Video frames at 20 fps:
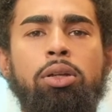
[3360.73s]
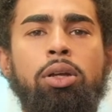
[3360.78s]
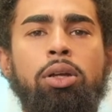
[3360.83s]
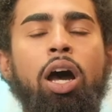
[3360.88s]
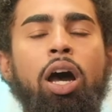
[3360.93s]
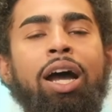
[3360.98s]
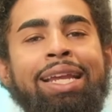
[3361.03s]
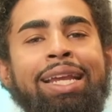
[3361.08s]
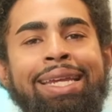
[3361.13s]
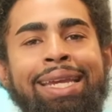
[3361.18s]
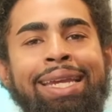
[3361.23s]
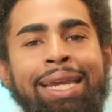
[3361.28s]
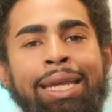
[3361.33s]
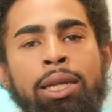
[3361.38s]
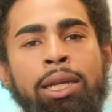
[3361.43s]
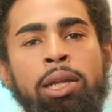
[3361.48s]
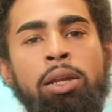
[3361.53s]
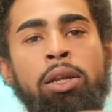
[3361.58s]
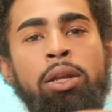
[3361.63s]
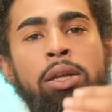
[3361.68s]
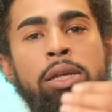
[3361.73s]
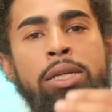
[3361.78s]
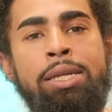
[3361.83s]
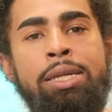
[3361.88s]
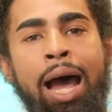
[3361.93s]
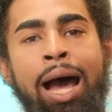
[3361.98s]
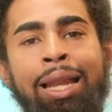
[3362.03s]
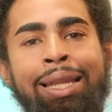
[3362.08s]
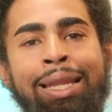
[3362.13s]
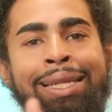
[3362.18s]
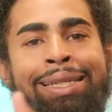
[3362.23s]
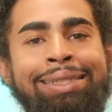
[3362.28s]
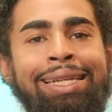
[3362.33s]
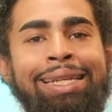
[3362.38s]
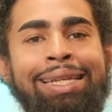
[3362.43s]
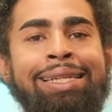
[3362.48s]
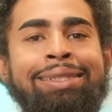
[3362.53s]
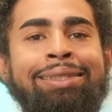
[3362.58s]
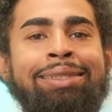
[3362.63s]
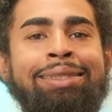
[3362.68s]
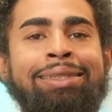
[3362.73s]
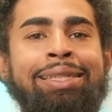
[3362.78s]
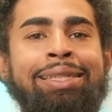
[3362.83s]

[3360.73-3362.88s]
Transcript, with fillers: Again, knowledge is the